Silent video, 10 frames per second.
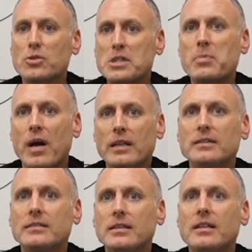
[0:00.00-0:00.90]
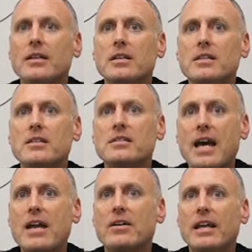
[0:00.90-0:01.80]
responded
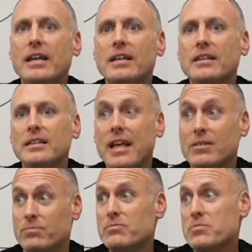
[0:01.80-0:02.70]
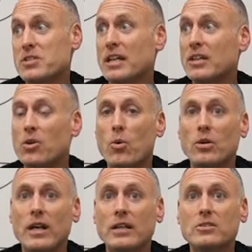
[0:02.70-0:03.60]
Saturday, that second
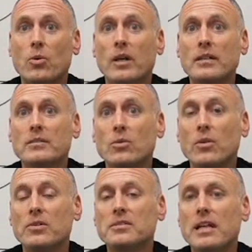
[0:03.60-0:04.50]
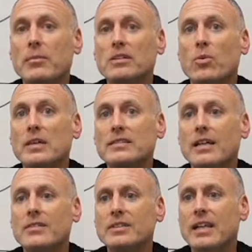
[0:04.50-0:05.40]
quarter, outscoring Northern State by
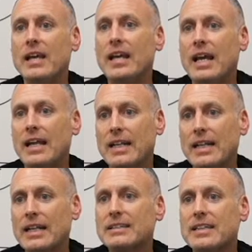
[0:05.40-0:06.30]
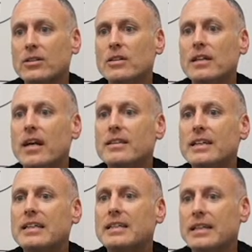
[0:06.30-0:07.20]
27. And like I said earlier, I
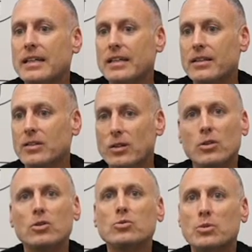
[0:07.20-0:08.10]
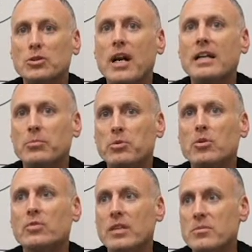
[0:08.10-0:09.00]
think the girls were trying to
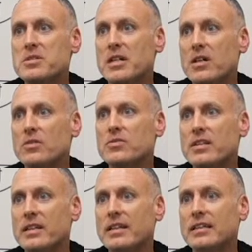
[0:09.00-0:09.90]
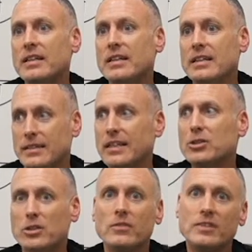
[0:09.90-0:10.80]
prove to themselves that they
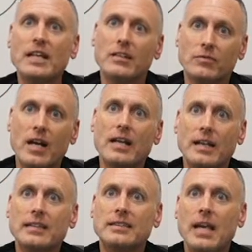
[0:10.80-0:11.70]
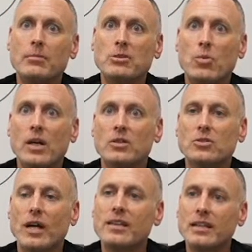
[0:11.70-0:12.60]
should have taken Friday night's game as well.
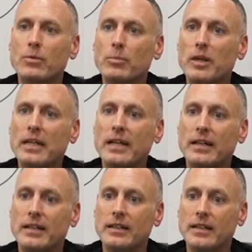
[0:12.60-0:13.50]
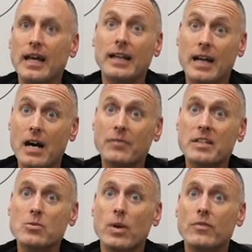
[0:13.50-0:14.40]
So I think we bring a lot of
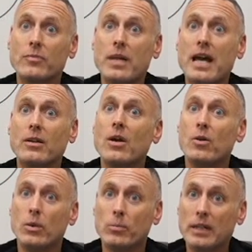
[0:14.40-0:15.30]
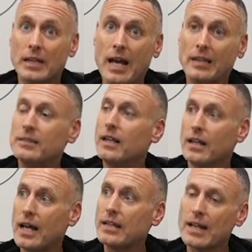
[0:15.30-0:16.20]
confidence away from that. We bring a
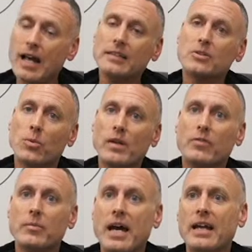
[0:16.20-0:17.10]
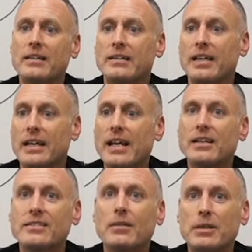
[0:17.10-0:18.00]
lot of knowledge away from that, and now
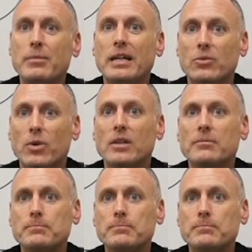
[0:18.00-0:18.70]
it's time to get back to work.